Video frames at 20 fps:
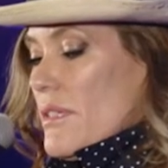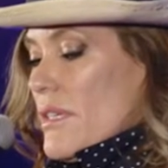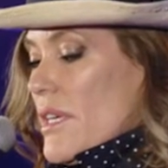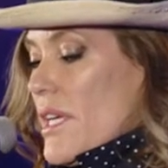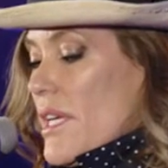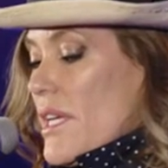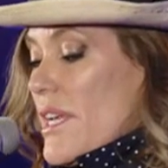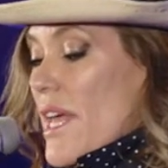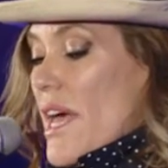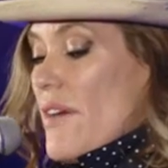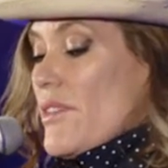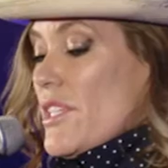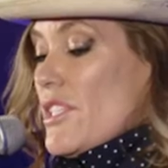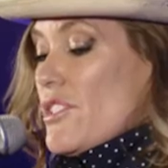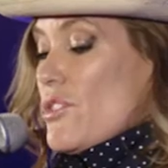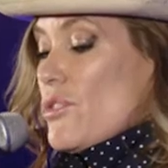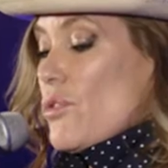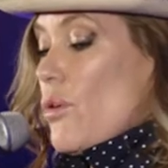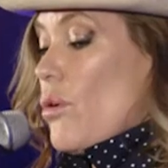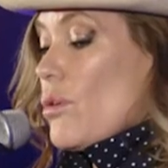He never
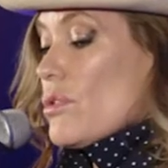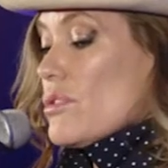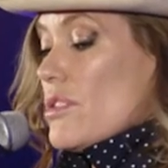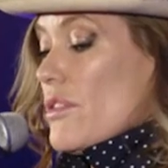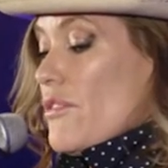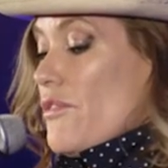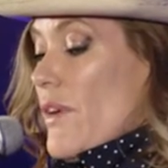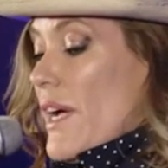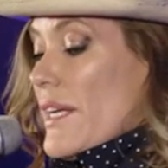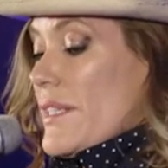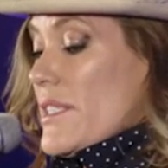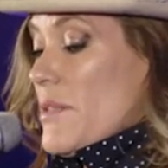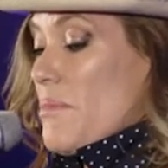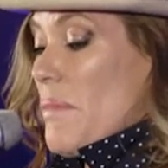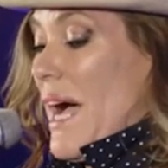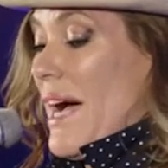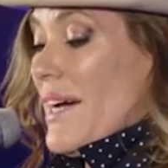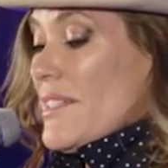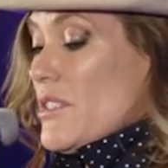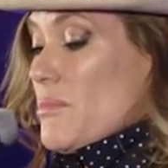sought to find a
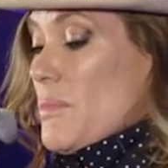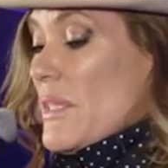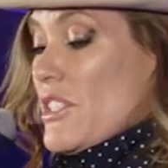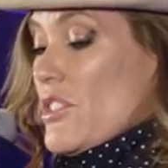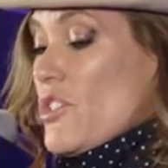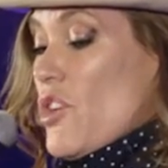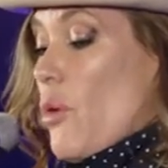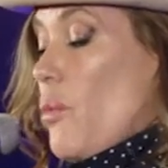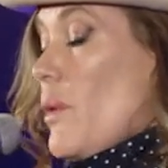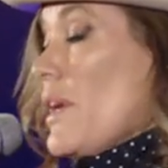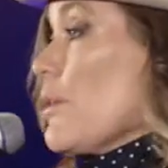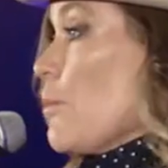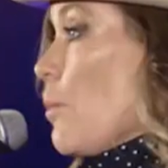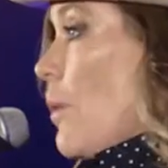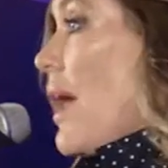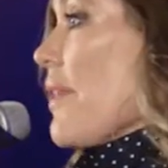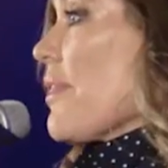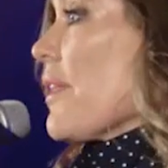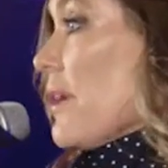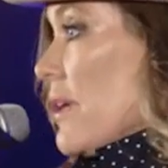path, but knowing
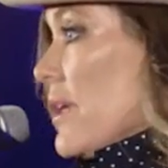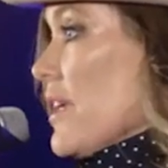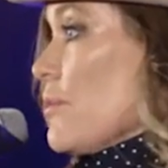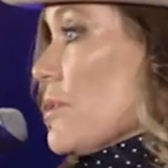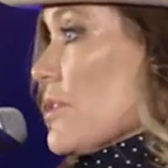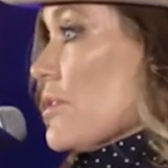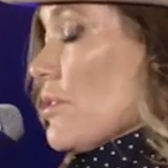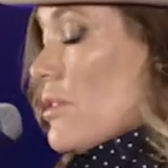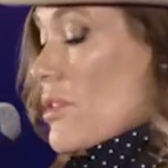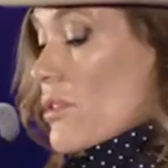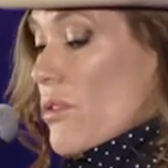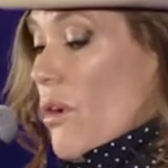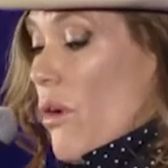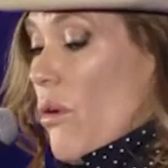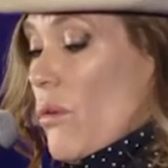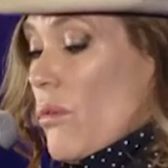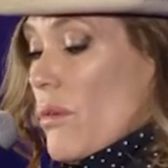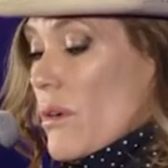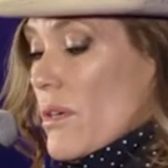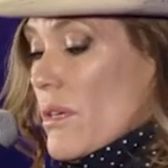whether he was going to
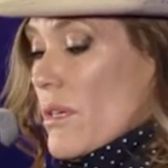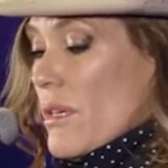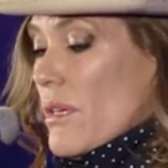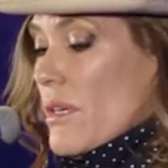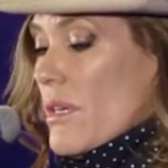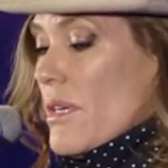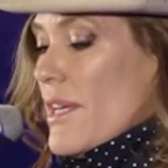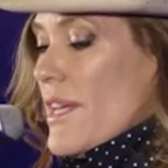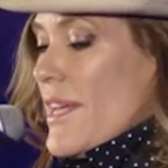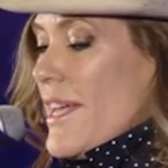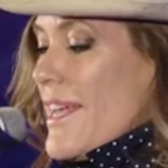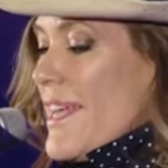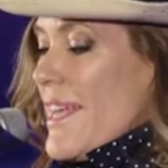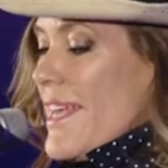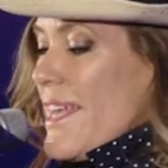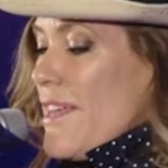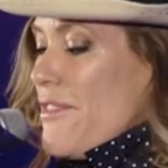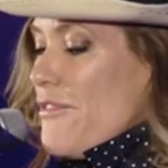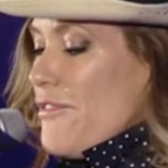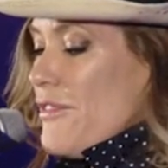go.
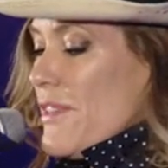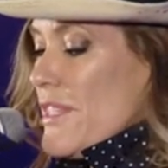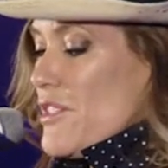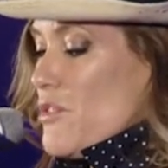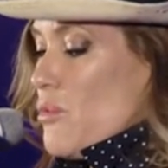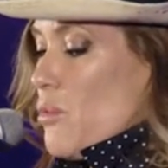If his